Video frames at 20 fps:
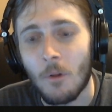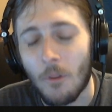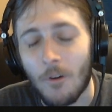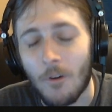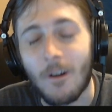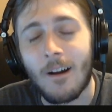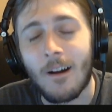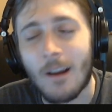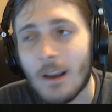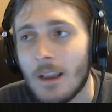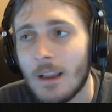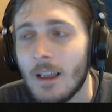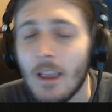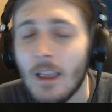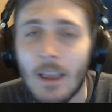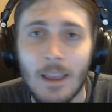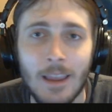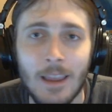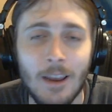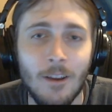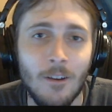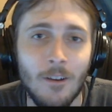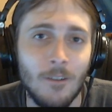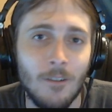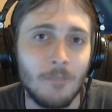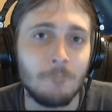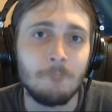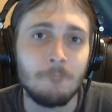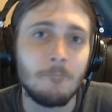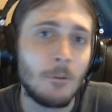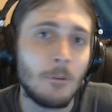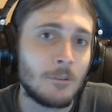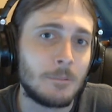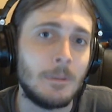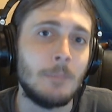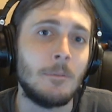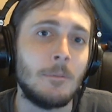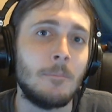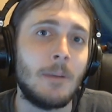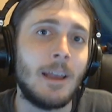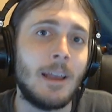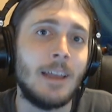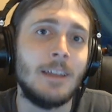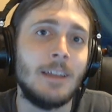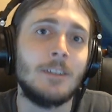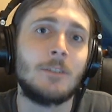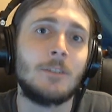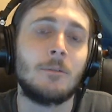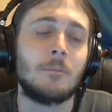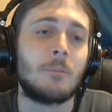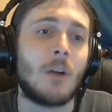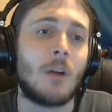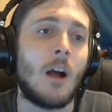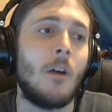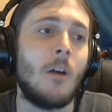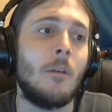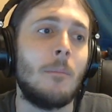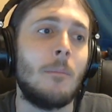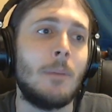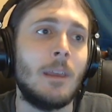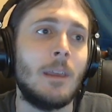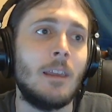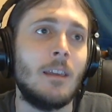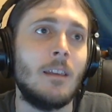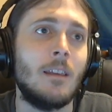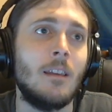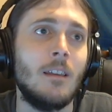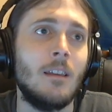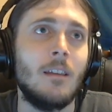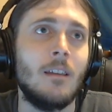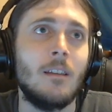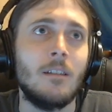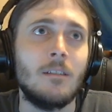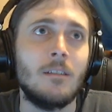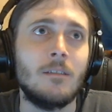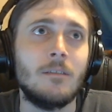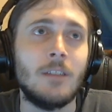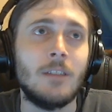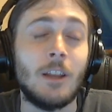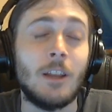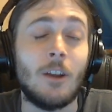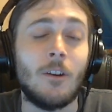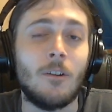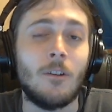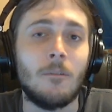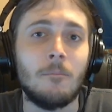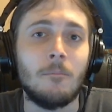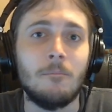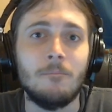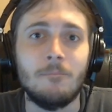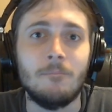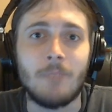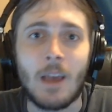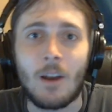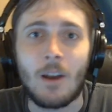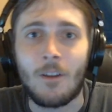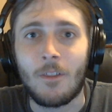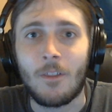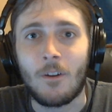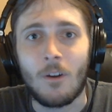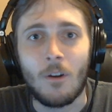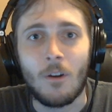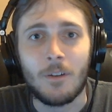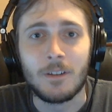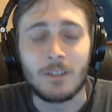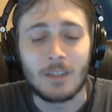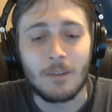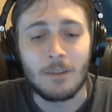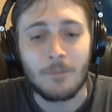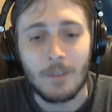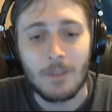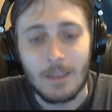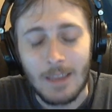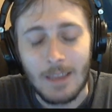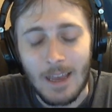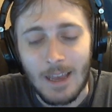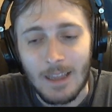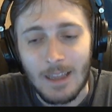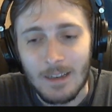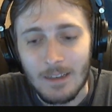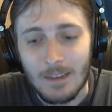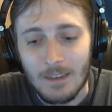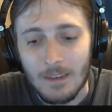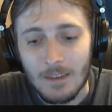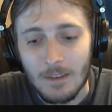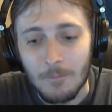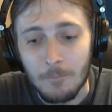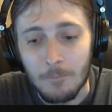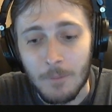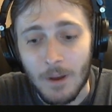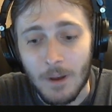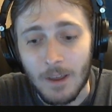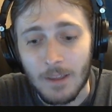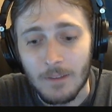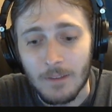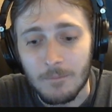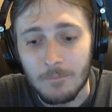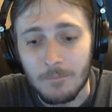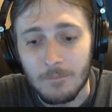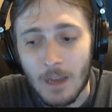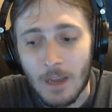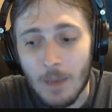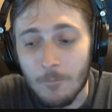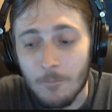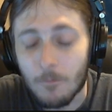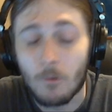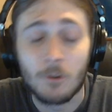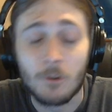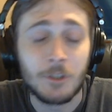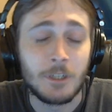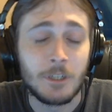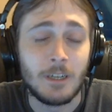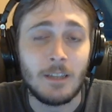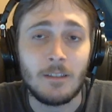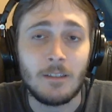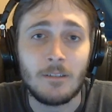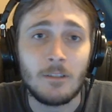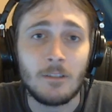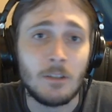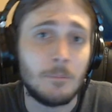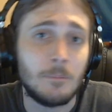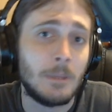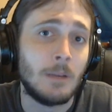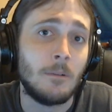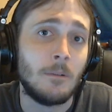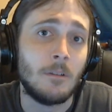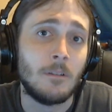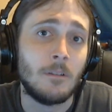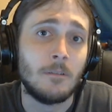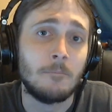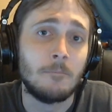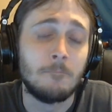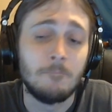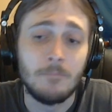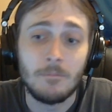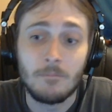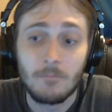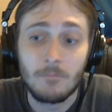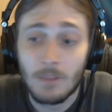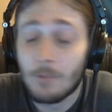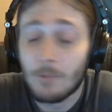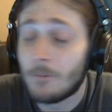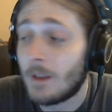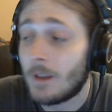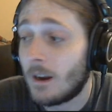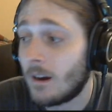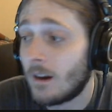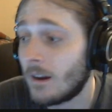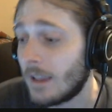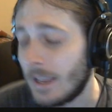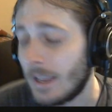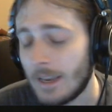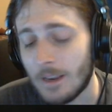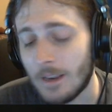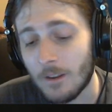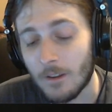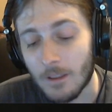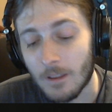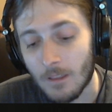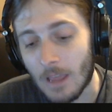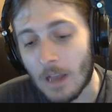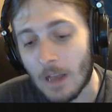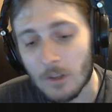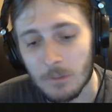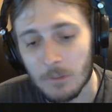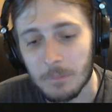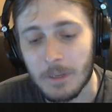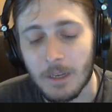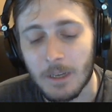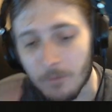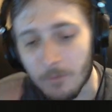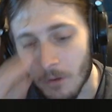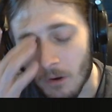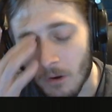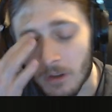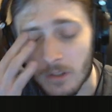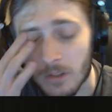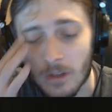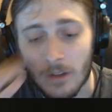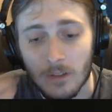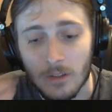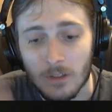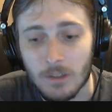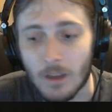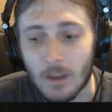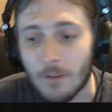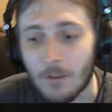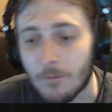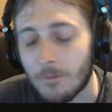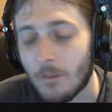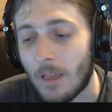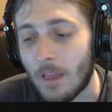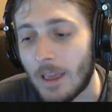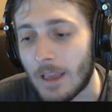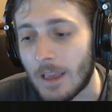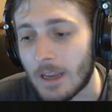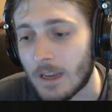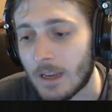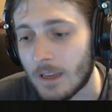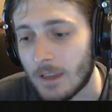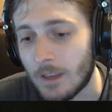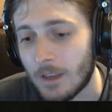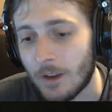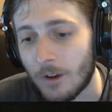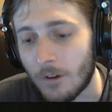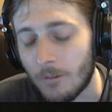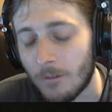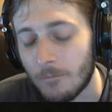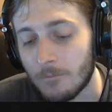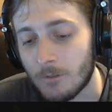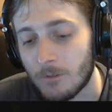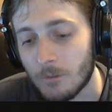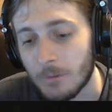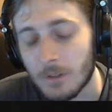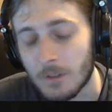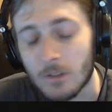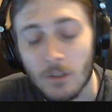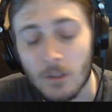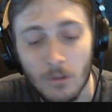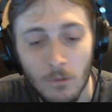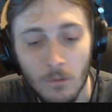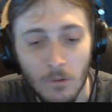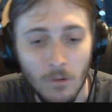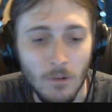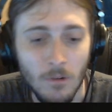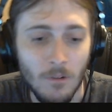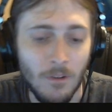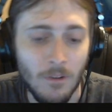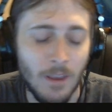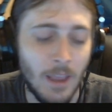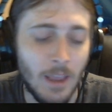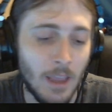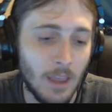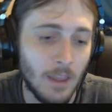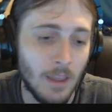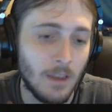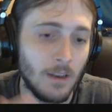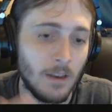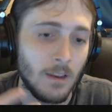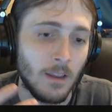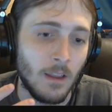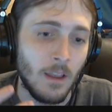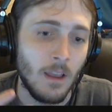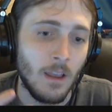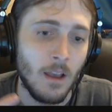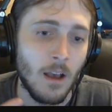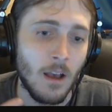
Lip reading: older, you know, most people my age would probably be, you know, out on their own and stuff like that. But I am fortunate to be able to live here, and it allows me to focus on stuff like, you know, doing school and